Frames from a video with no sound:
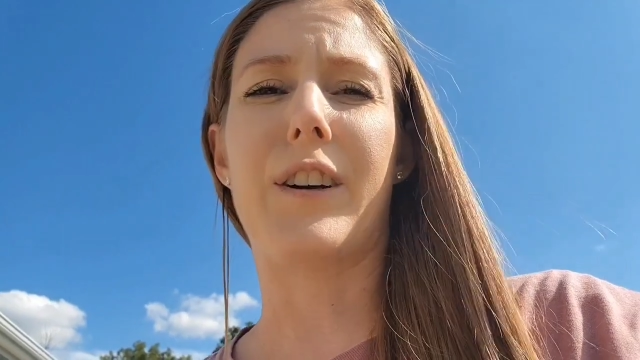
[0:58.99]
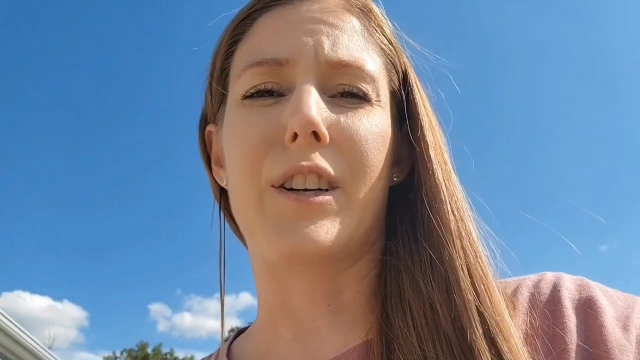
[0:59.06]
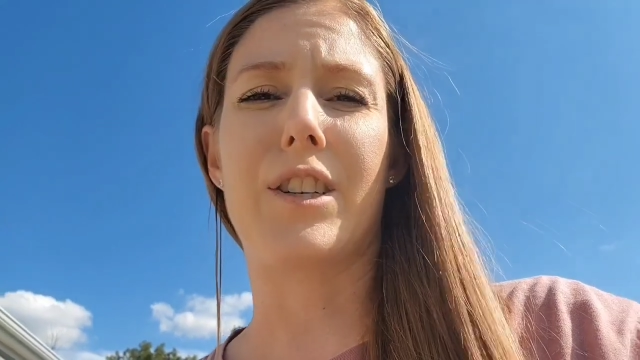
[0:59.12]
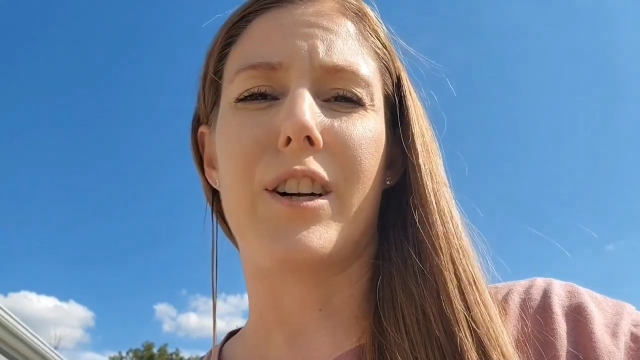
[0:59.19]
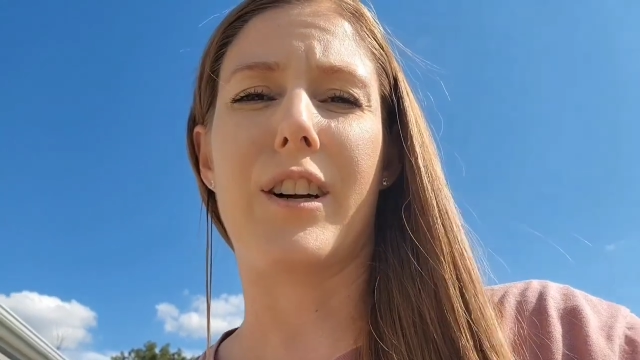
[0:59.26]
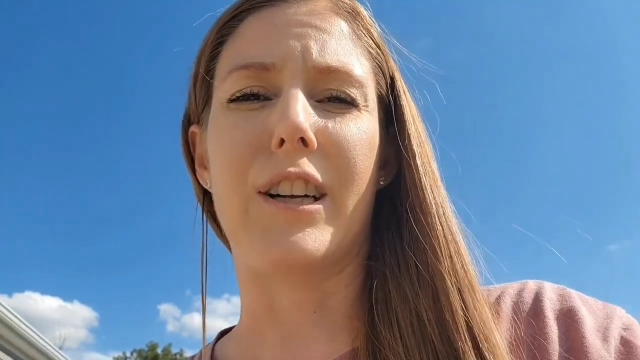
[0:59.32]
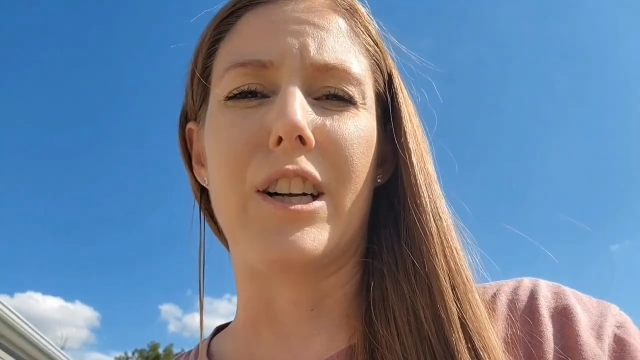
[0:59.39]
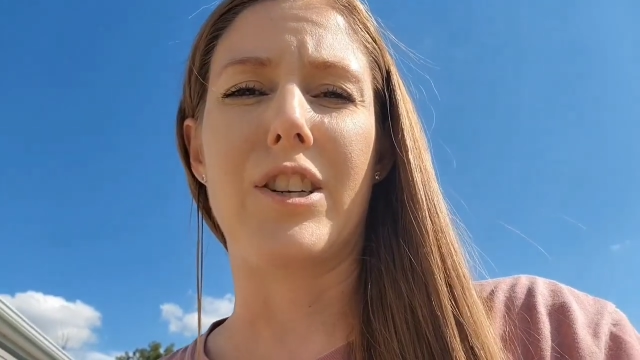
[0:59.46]

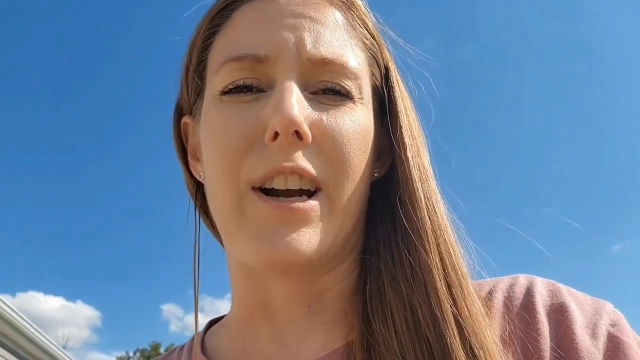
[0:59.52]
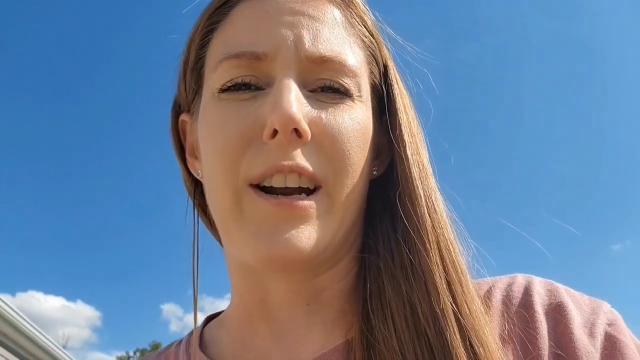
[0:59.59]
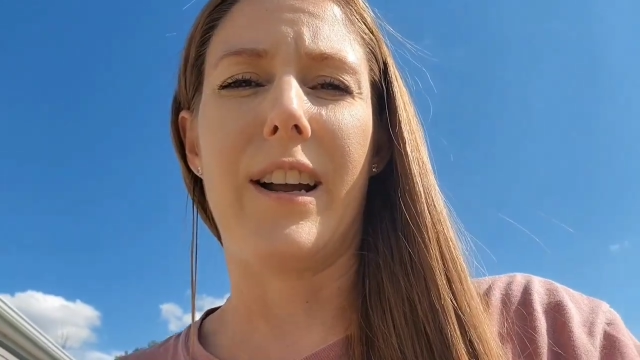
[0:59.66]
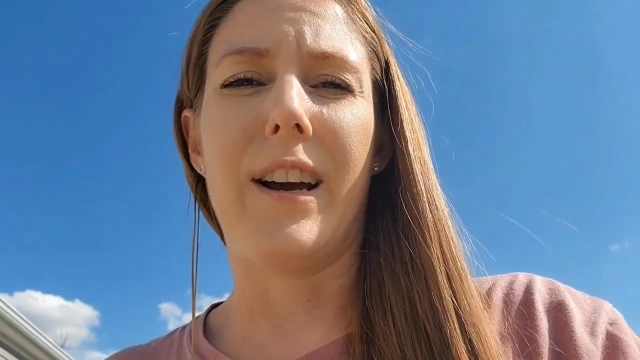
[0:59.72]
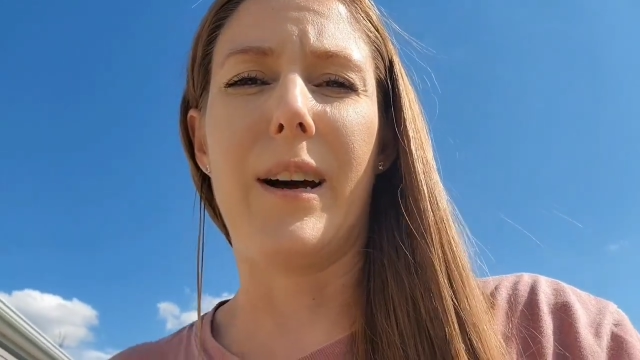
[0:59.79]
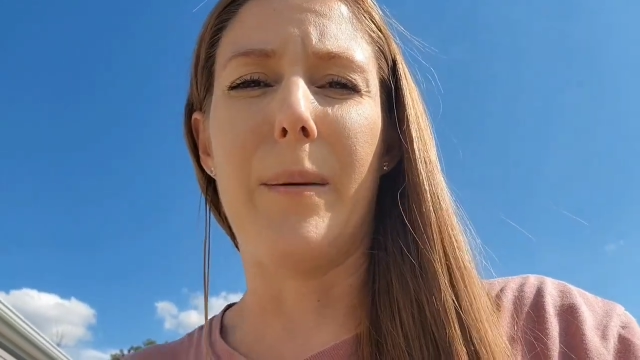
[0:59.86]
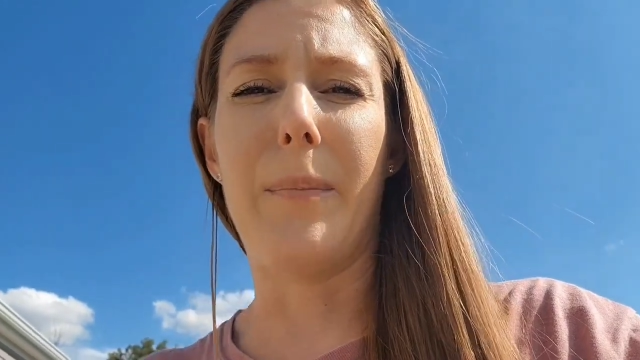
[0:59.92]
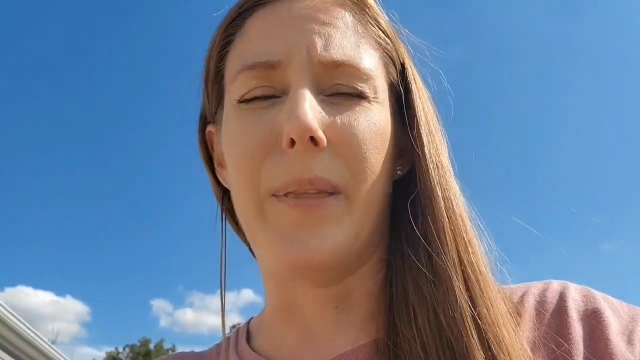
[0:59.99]
for sure going to
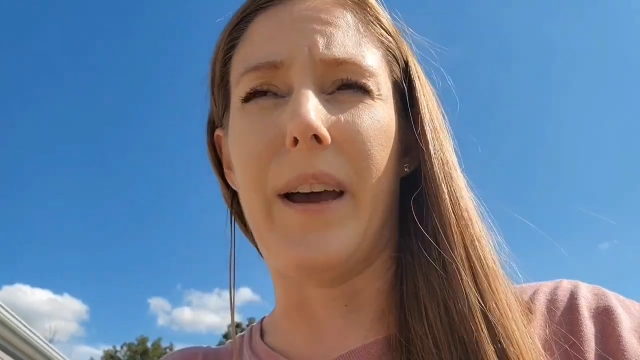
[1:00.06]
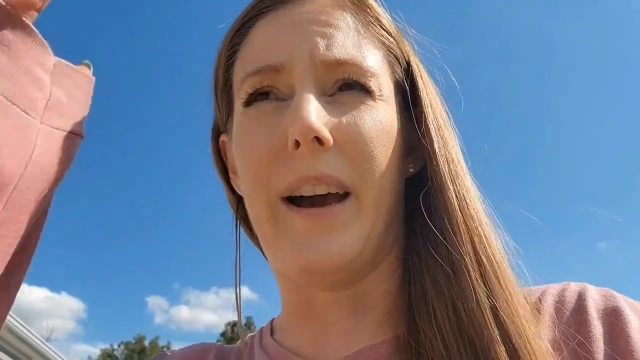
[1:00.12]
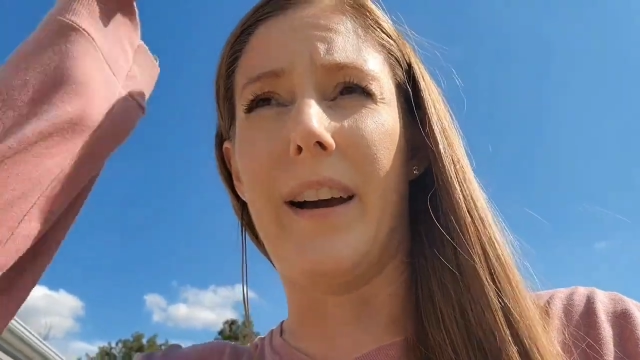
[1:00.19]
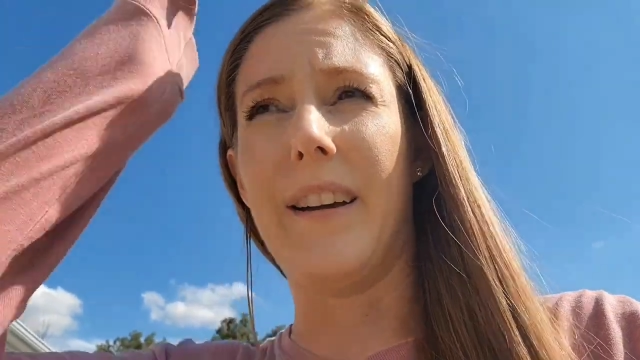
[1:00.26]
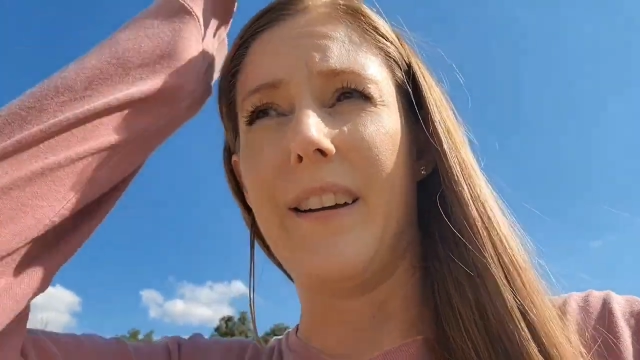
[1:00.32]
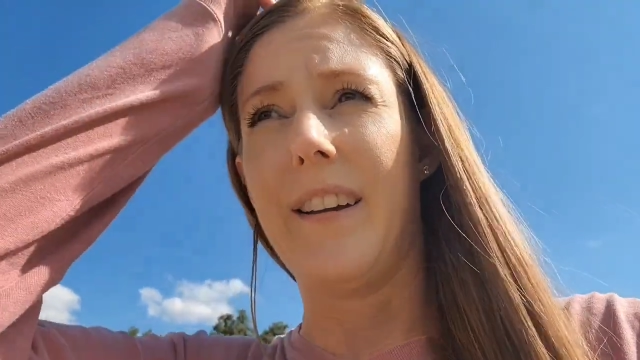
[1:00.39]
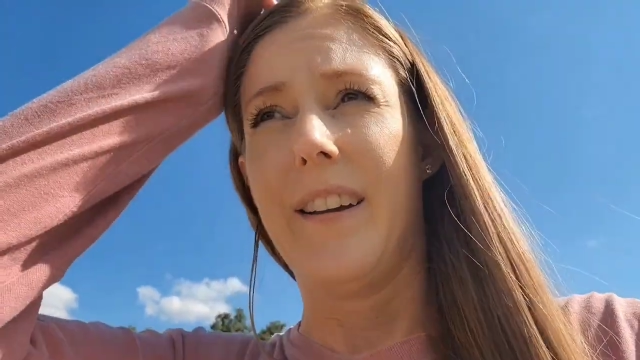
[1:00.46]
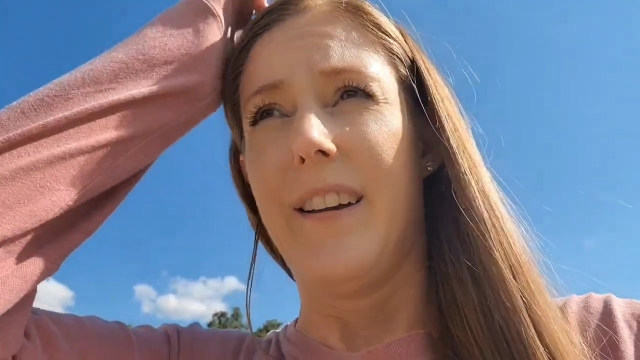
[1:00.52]
try to help
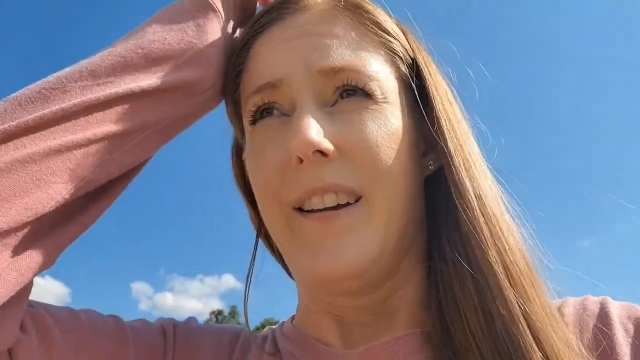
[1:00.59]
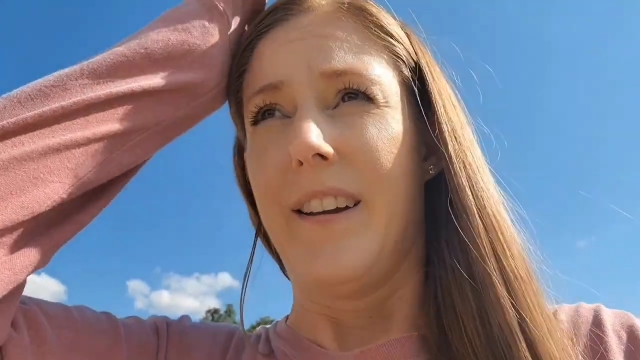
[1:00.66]
that.